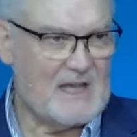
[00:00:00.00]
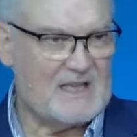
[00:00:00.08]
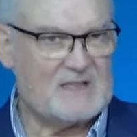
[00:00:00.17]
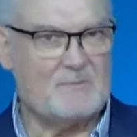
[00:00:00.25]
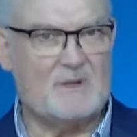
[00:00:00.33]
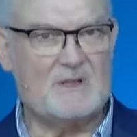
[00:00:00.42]

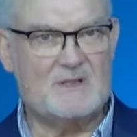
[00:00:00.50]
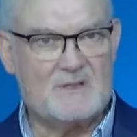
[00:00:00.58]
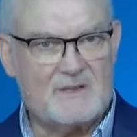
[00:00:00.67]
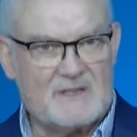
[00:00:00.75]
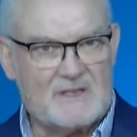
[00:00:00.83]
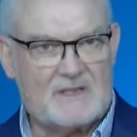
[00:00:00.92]
has been
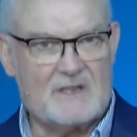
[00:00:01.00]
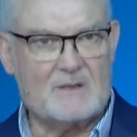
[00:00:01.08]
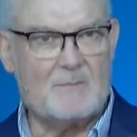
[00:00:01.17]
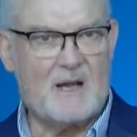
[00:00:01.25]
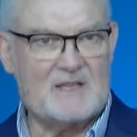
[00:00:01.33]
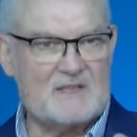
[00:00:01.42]

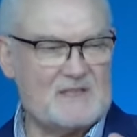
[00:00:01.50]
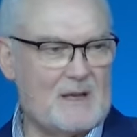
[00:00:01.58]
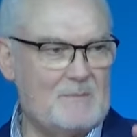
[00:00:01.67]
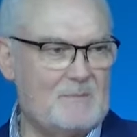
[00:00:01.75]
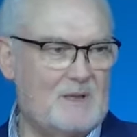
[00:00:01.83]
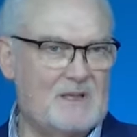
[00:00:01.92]
twisted by
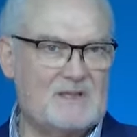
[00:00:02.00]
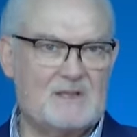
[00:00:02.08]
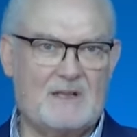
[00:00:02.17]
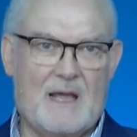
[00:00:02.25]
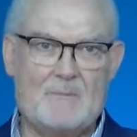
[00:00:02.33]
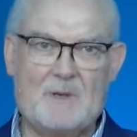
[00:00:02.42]
some
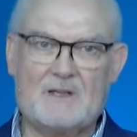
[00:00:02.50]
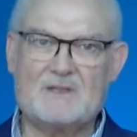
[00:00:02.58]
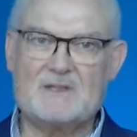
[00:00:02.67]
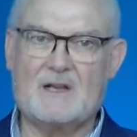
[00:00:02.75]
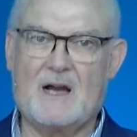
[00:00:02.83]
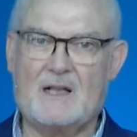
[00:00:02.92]
Islamic
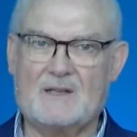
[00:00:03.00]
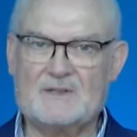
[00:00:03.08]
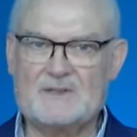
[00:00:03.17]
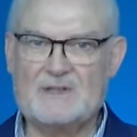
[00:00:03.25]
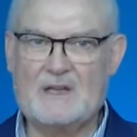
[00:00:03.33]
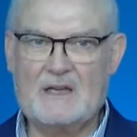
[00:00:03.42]

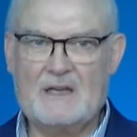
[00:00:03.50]
scholars